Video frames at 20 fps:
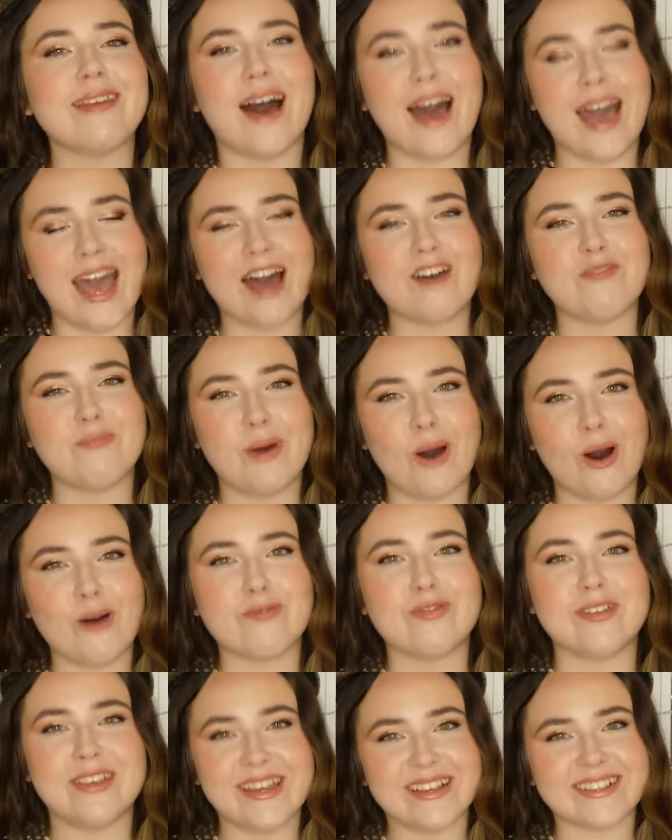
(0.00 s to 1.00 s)
that I have put
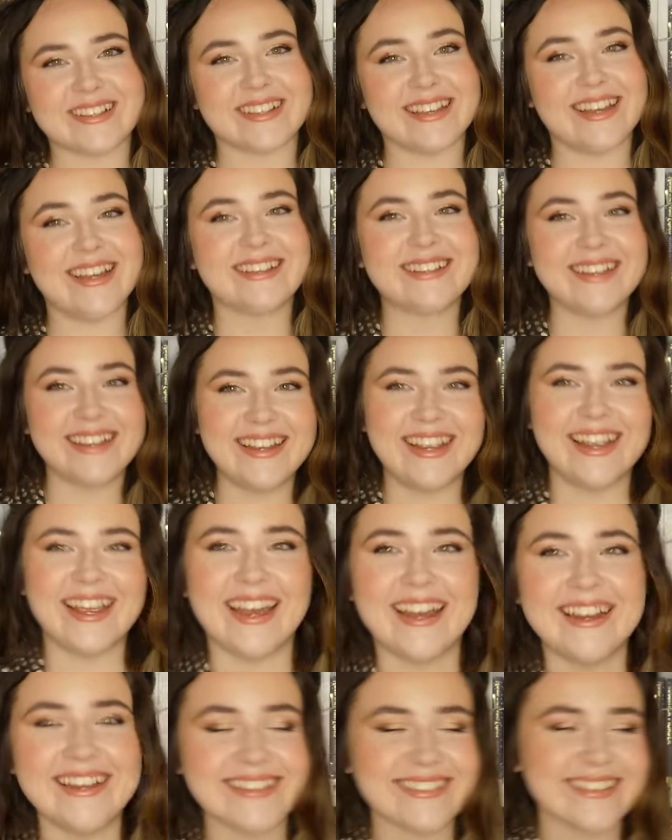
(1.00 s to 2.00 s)
off for years and years and
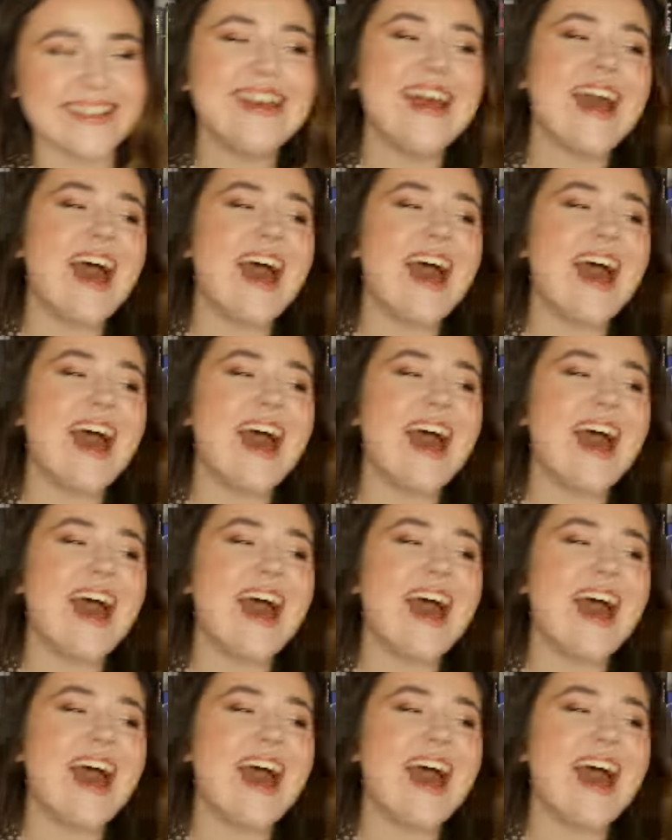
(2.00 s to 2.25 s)
years.